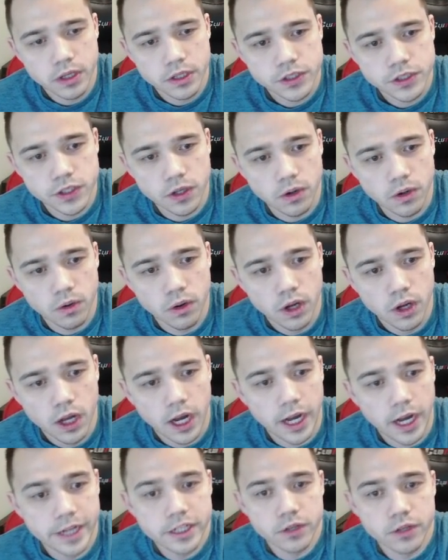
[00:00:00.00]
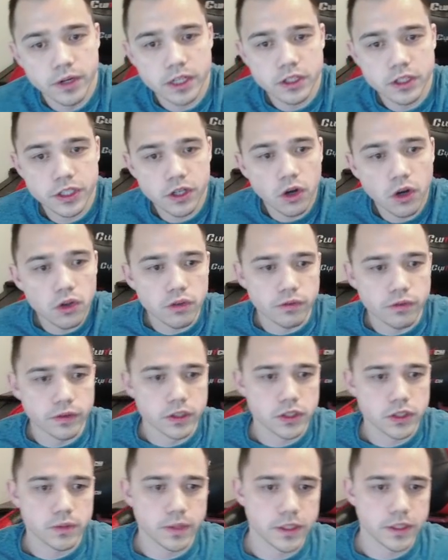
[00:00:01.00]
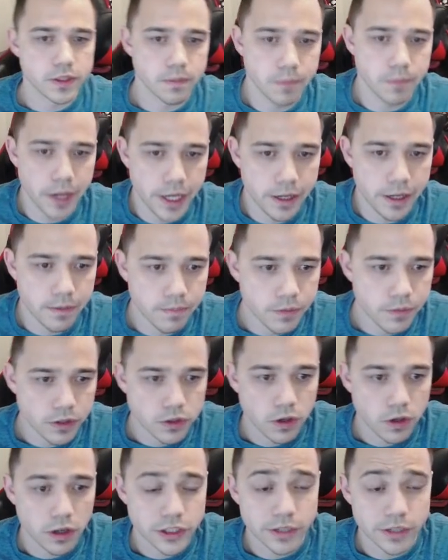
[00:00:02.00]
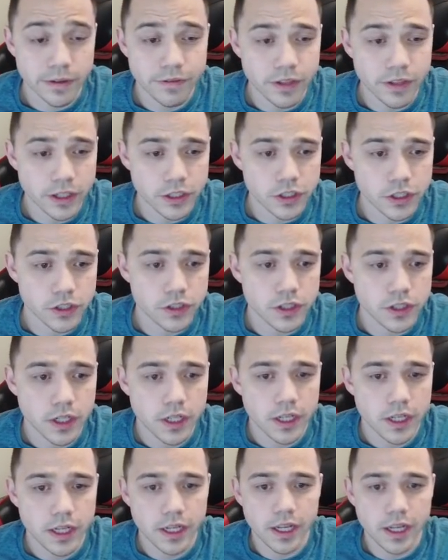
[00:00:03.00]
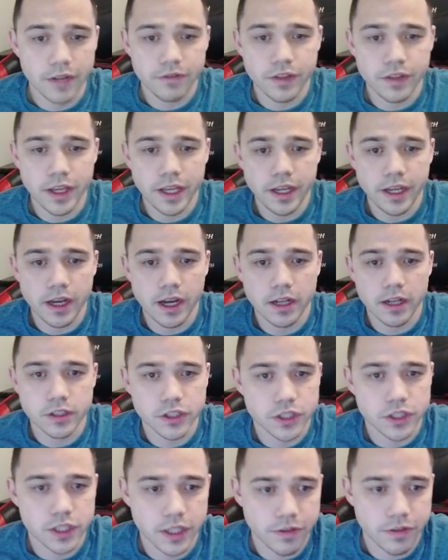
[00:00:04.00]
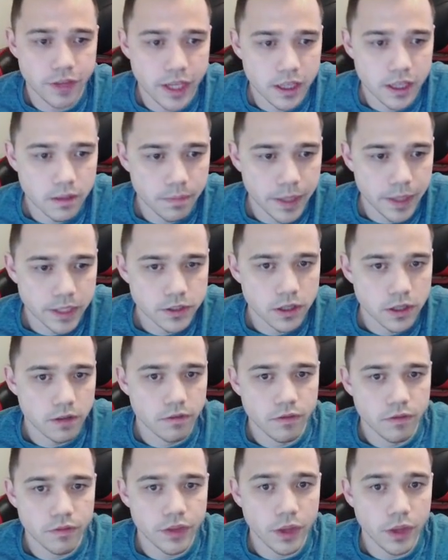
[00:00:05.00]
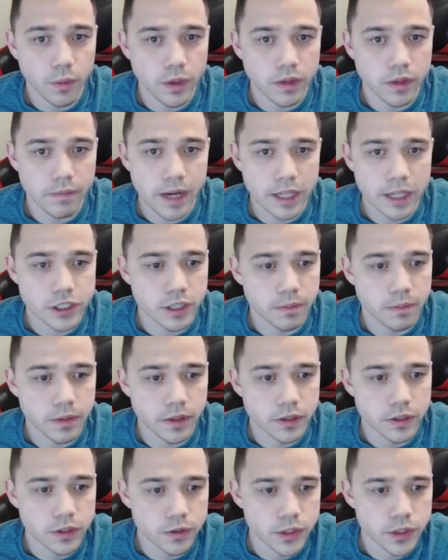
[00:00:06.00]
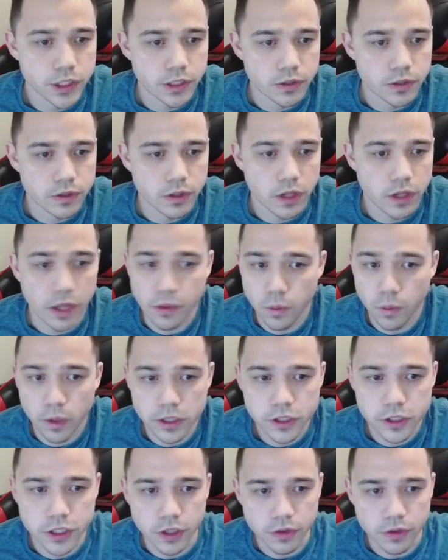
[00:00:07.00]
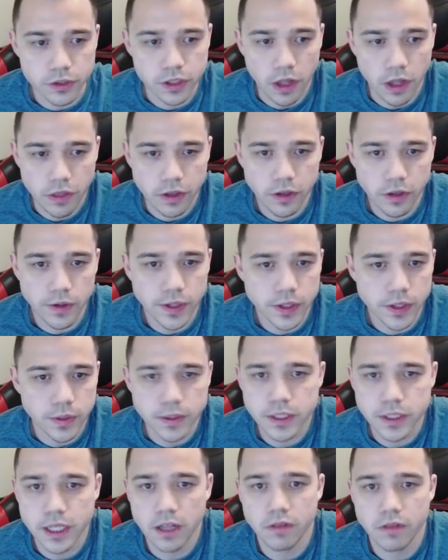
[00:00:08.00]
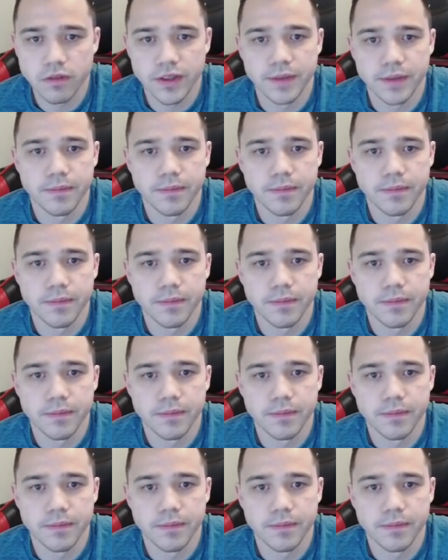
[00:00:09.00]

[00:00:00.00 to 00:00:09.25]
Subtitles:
So I correctly call the first one as a bait. It's cross shot. If they get the baits off, they win the matchup in the 2 shield and the 1 shield. There's nothing you can do as Talonflame.